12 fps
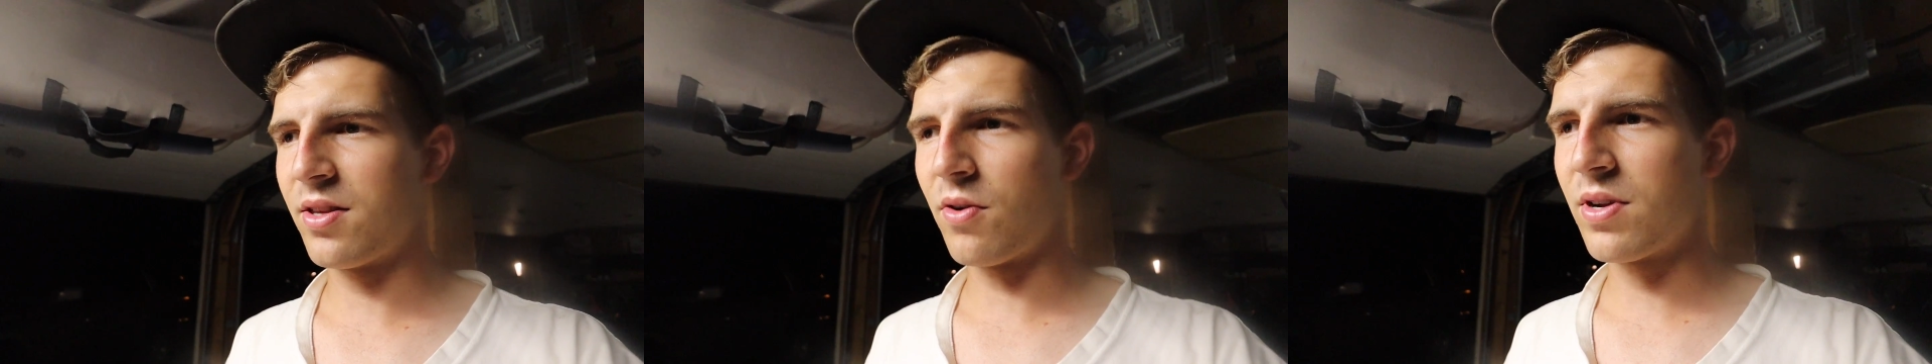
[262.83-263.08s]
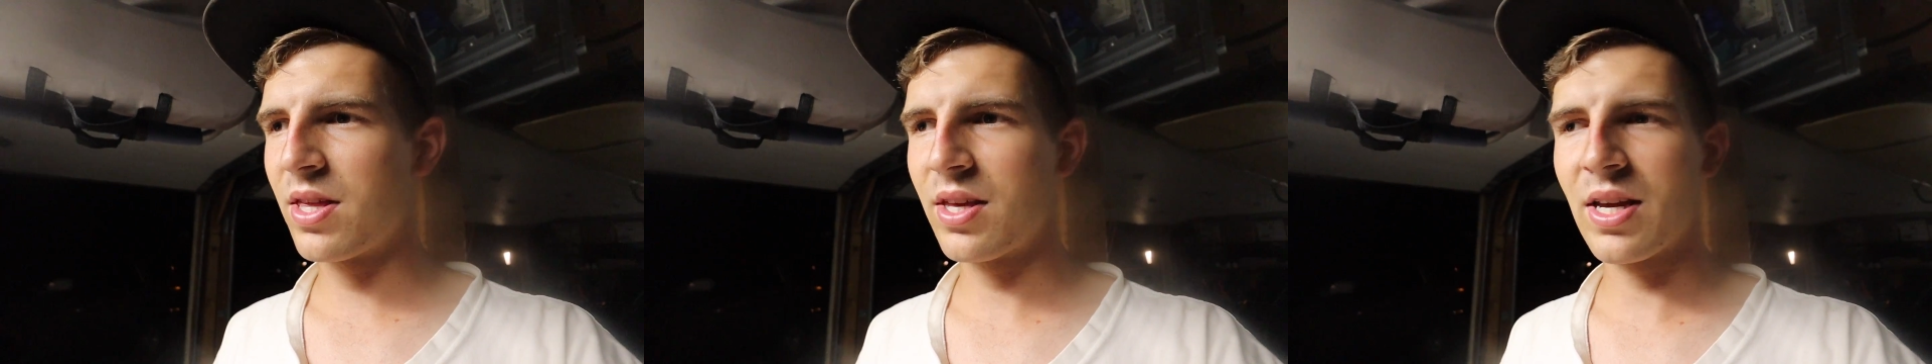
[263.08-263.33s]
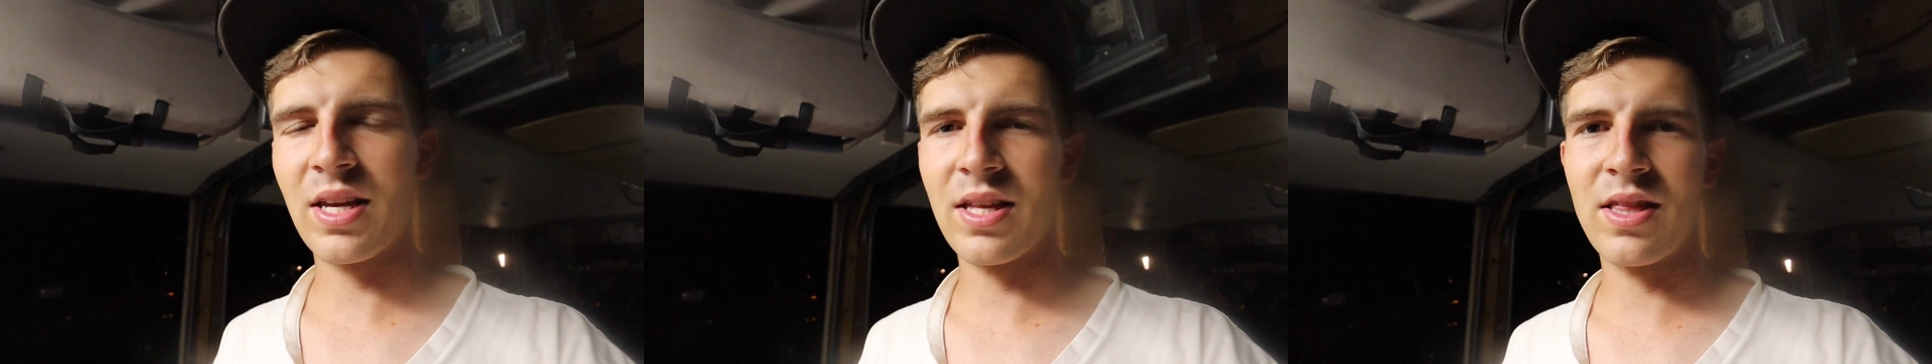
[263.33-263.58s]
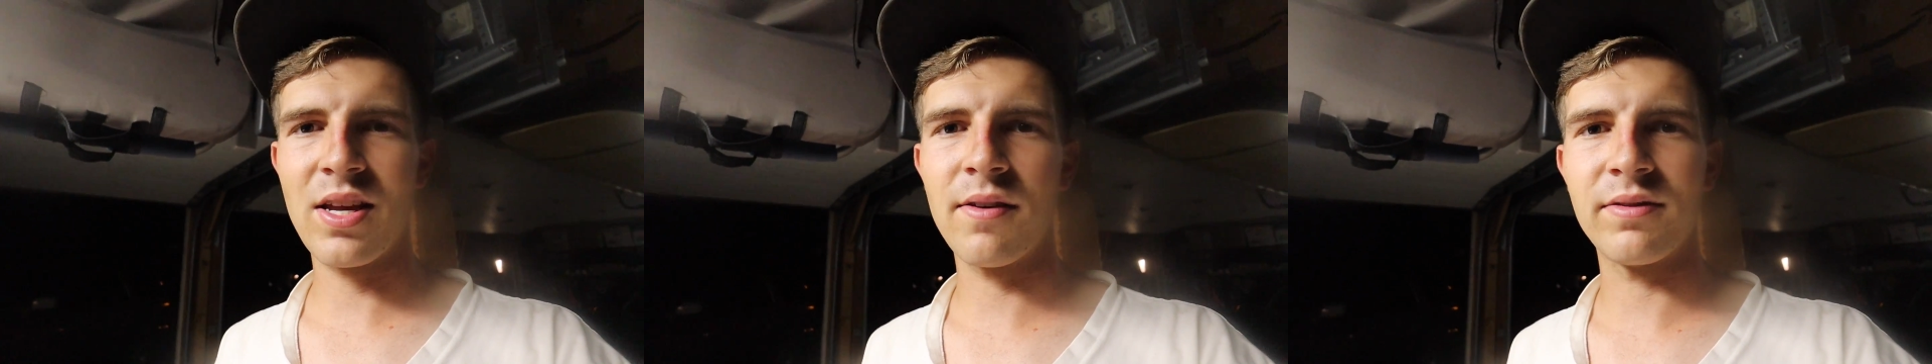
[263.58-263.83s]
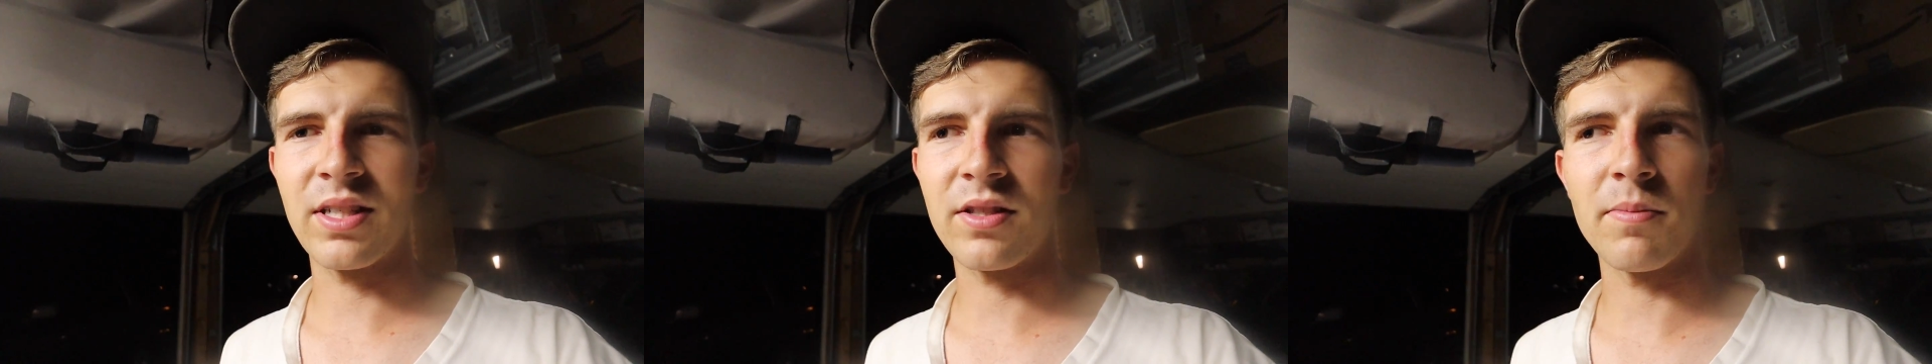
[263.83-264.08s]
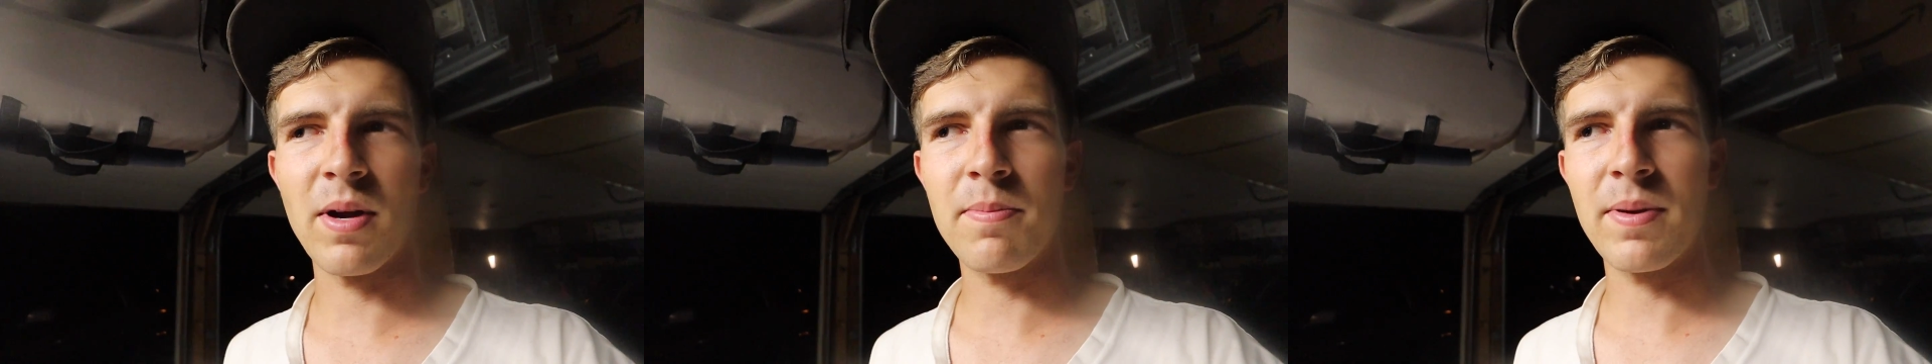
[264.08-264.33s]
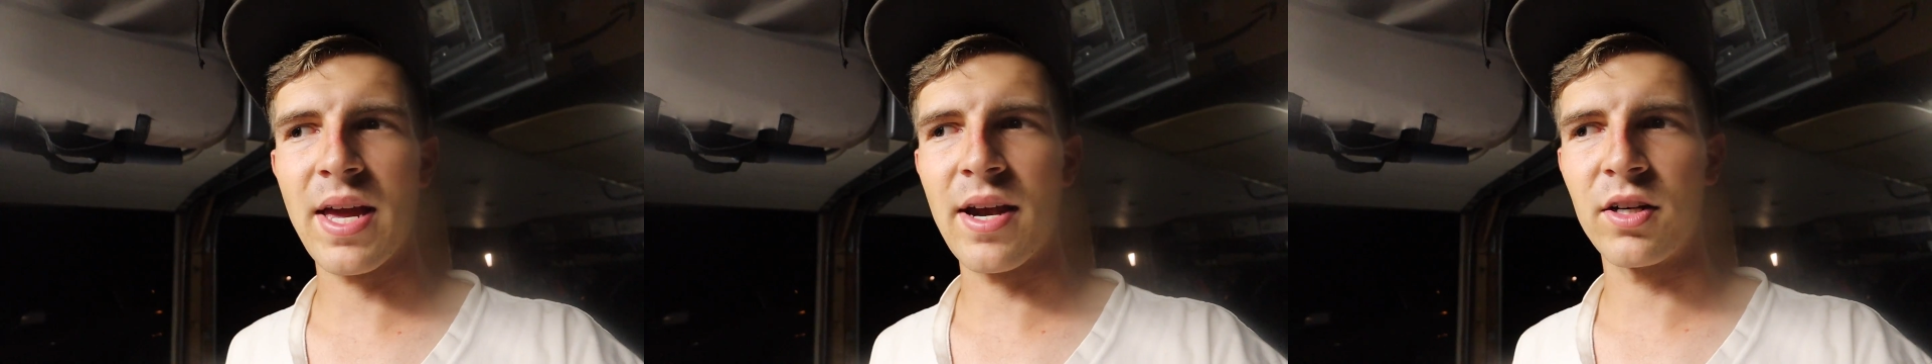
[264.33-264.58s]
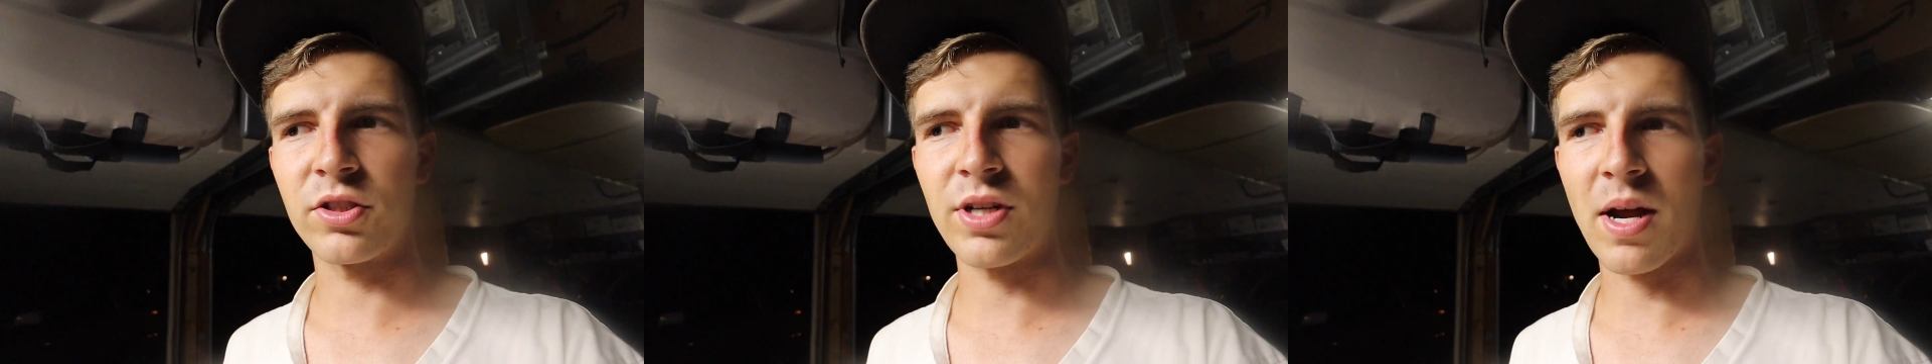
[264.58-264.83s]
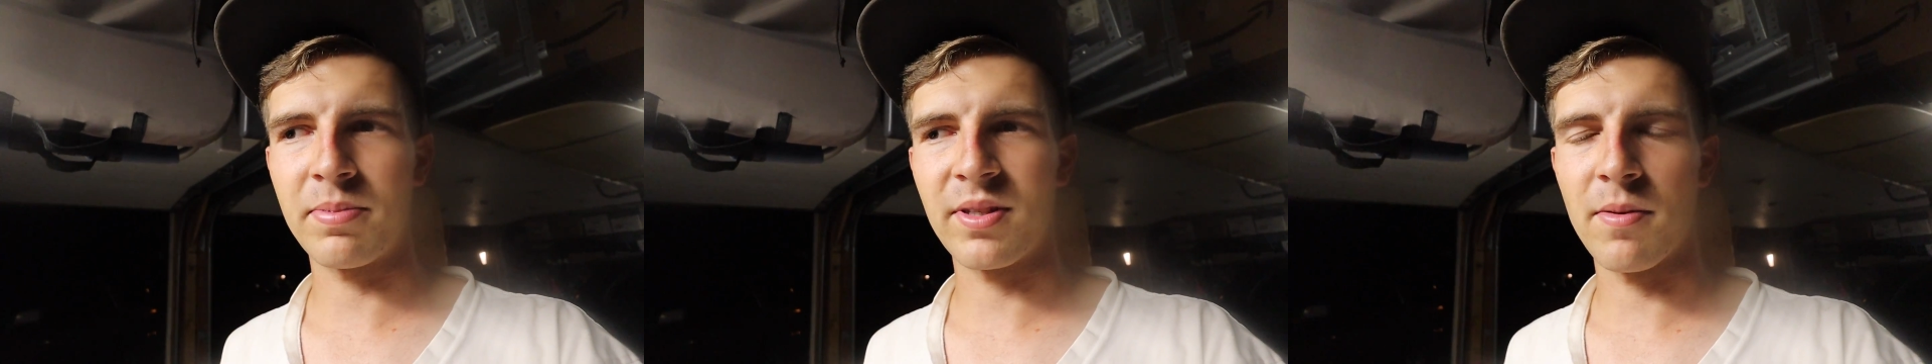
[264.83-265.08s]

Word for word: The only thing I can think of is that there might be air trapped